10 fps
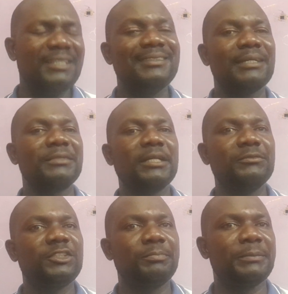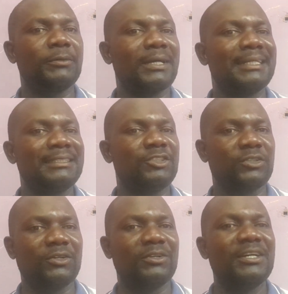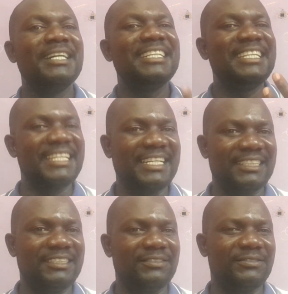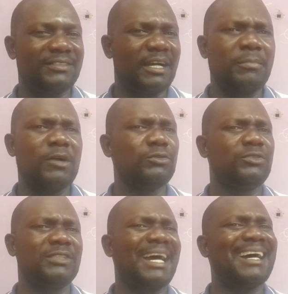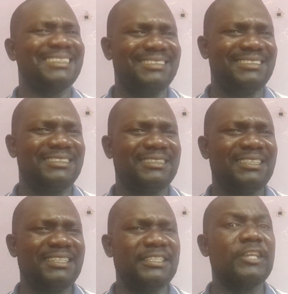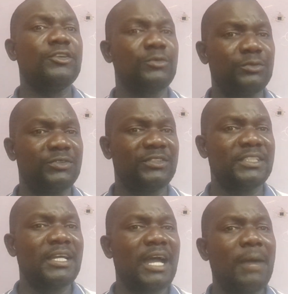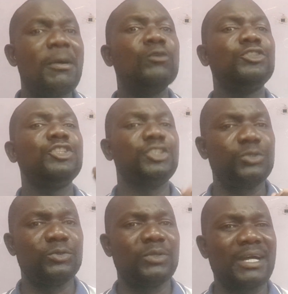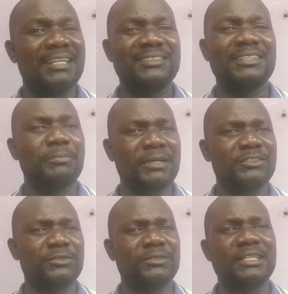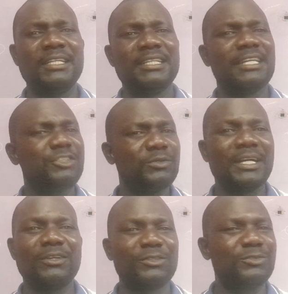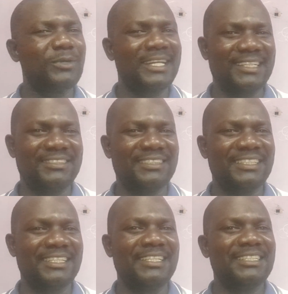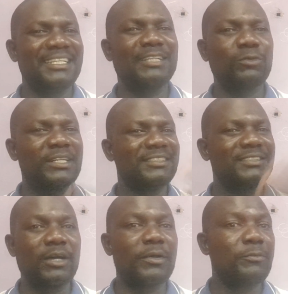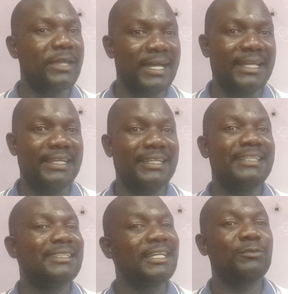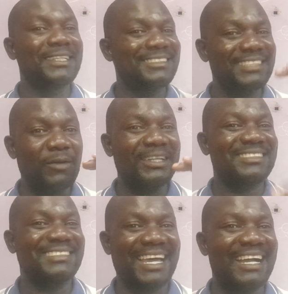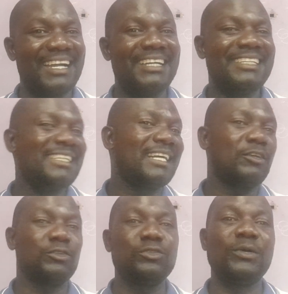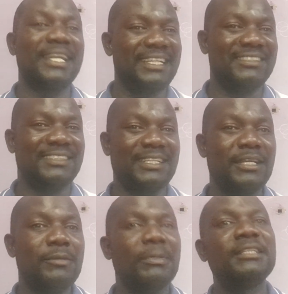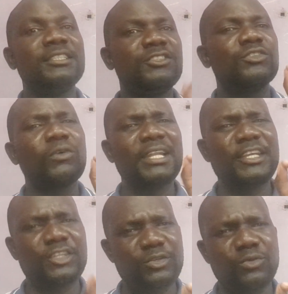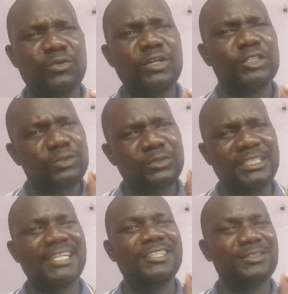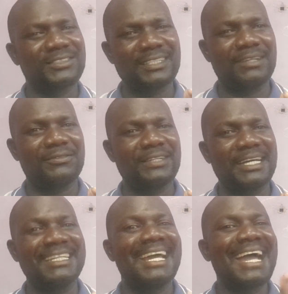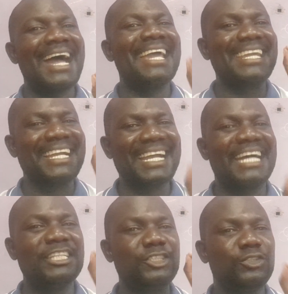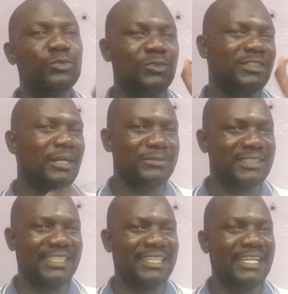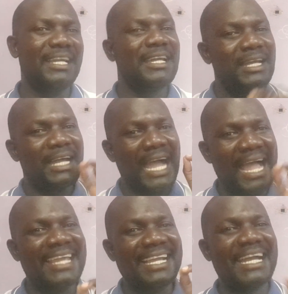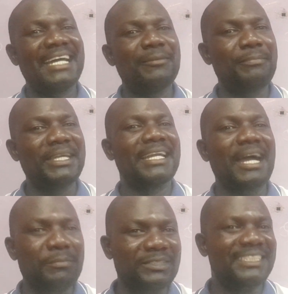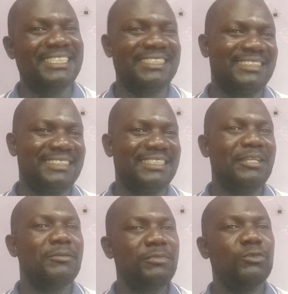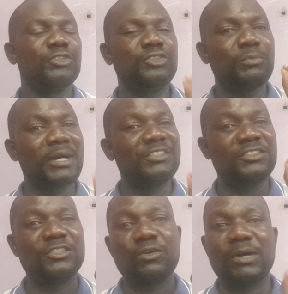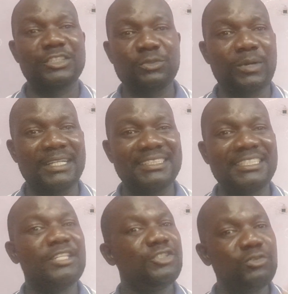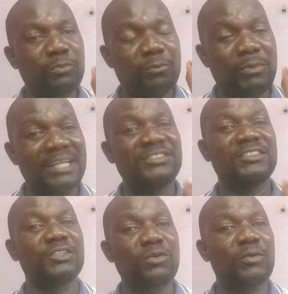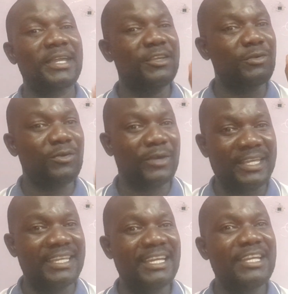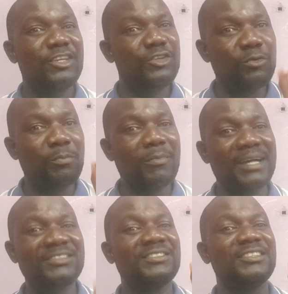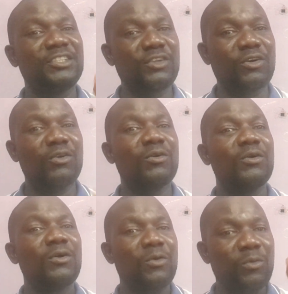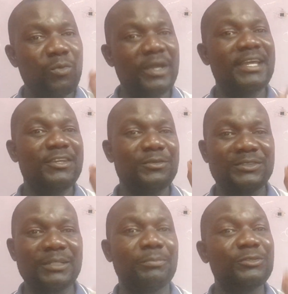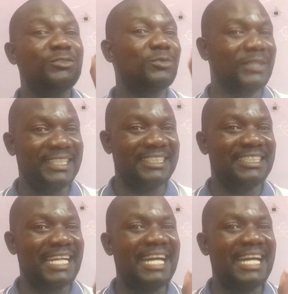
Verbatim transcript: Sometimes people can talk negative about us, the youth, about you as a person, that you cannot do anything. That one is now a muyai, that one is now a sad. he cannot do anything. But it's only you to tell yourself that I can do something. I can become this. Because you must know what you want, you must know where you're going, you must know where you're supposed to reach.